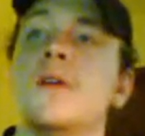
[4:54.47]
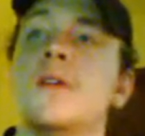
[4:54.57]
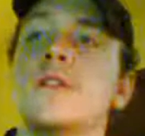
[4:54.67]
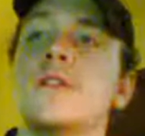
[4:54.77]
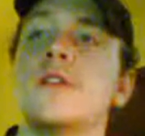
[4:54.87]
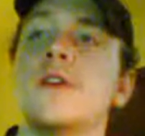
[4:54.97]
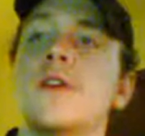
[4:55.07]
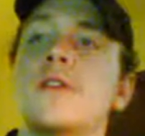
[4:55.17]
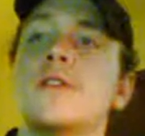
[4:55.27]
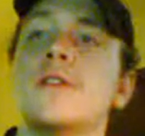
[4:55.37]
Let's see
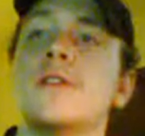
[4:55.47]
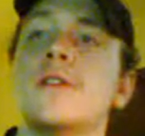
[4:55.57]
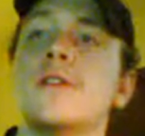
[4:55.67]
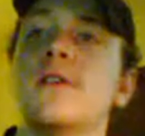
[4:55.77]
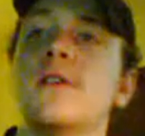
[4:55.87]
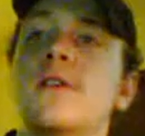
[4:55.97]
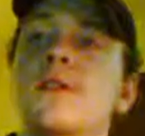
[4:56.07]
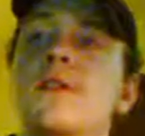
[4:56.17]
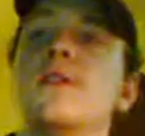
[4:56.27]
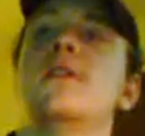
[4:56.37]
here. It's the
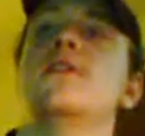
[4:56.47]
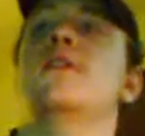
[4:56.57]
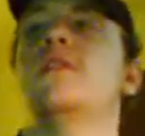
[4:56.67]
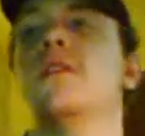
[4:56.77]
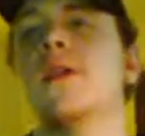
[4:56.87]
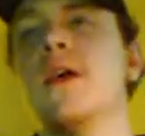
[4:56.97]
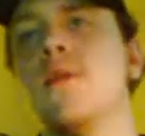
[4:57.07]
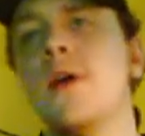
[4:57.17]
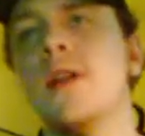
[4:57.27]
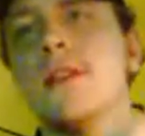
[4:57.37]

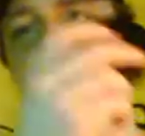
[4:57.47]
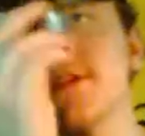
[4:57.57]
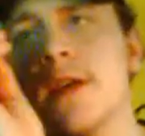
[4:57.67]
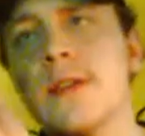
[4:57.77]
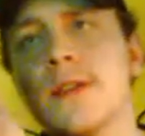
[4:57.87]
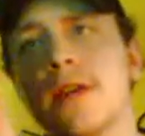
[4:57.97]
net weight of this thing is